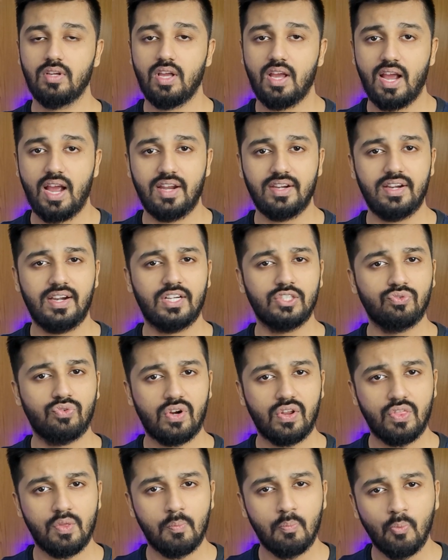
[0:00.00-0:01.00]
And it is one
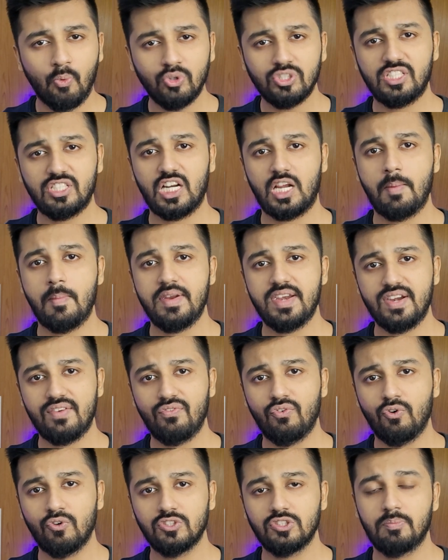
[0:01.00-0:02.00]
of the most recommended
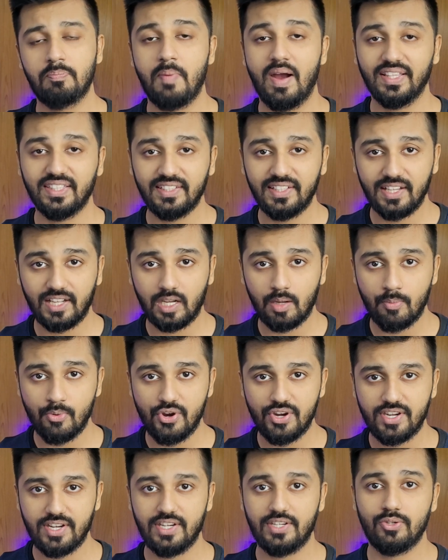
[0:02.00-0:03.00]
phones by the tech
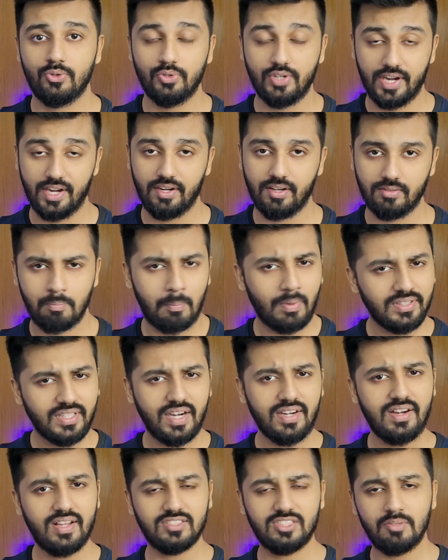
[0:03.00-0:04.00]
community to date. But
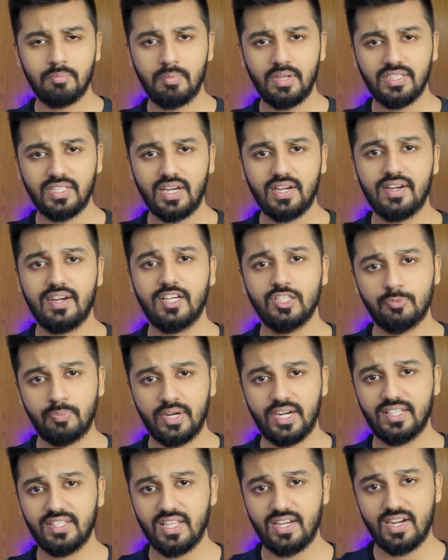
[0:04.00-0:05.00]
that doesn't mean that it is
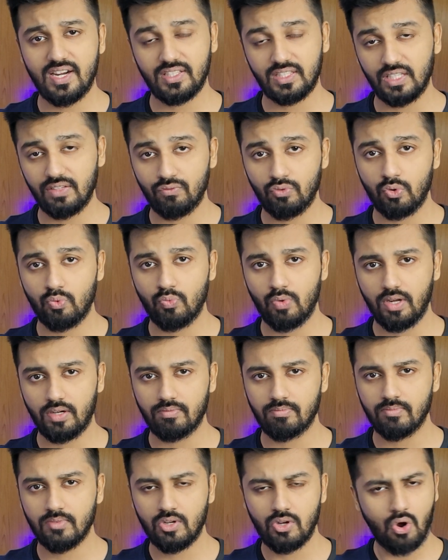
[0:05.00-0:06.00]
better than Nothing Phone 1.
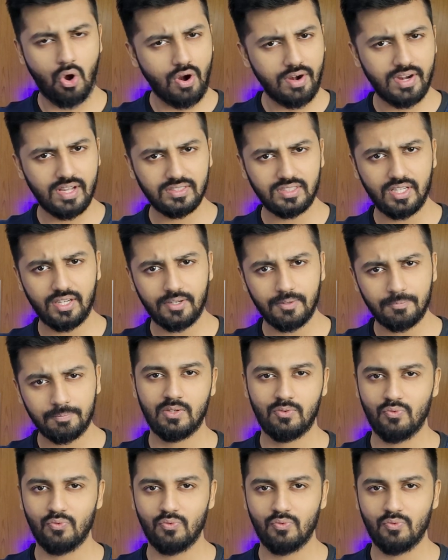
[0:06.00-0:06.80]
Or does it?